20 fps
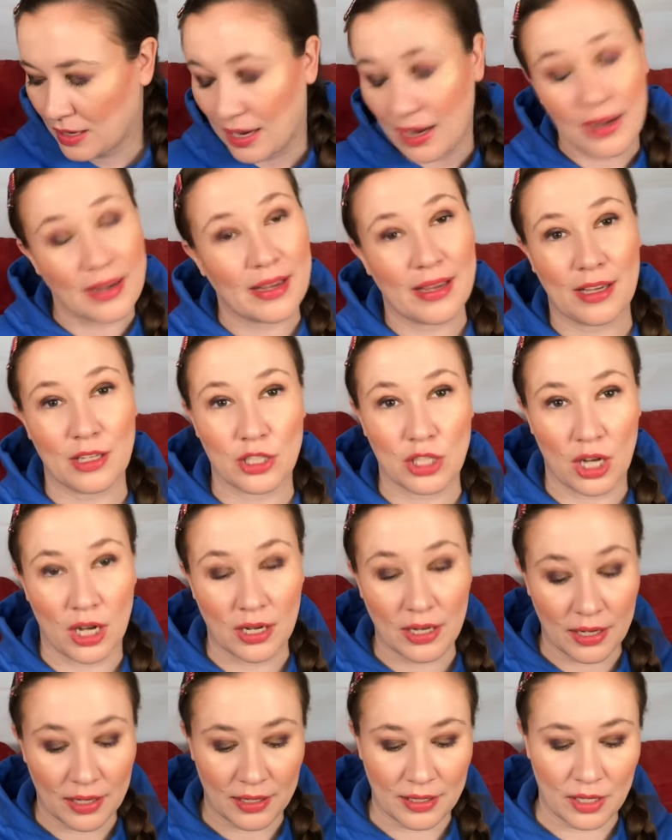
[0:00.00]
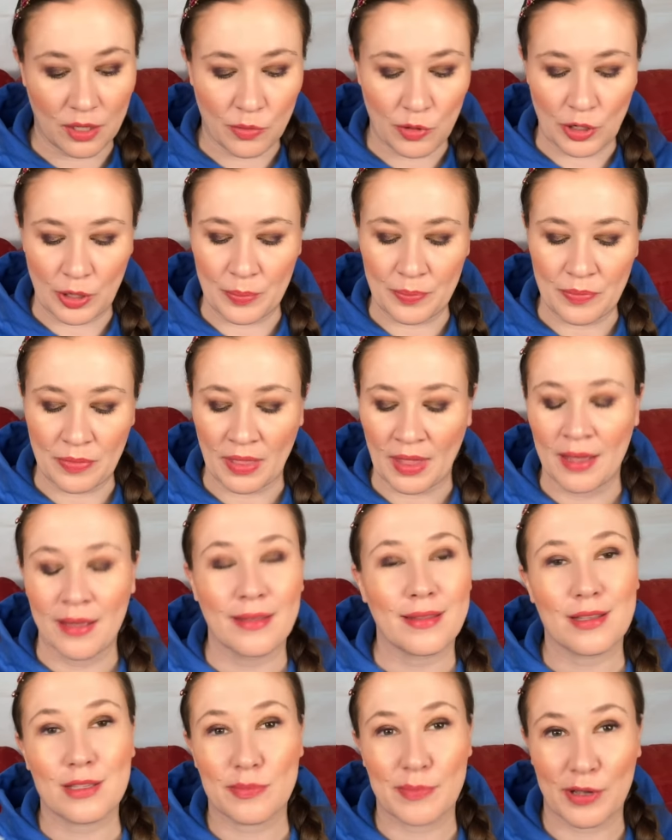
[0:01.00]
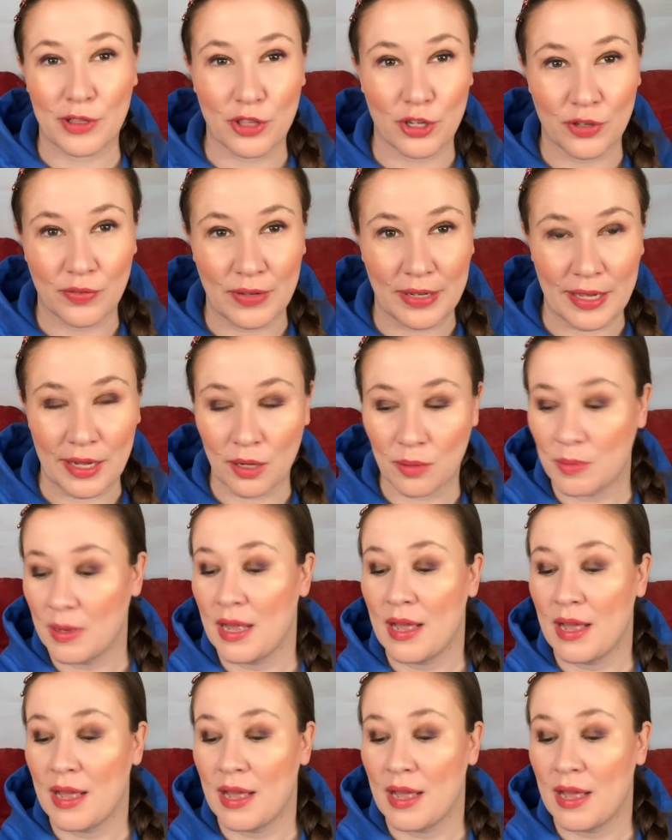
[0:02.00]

I can't talk anymore. This is my third video.